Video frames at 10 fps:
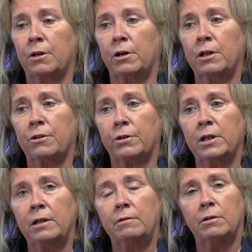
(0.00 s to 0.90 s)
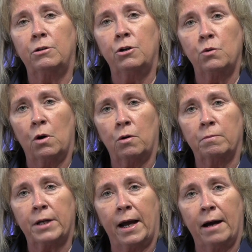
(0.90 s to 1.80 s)
33 new
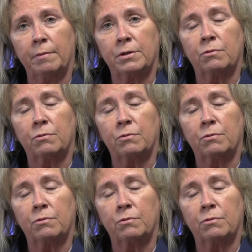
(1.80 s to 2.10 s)
home taps.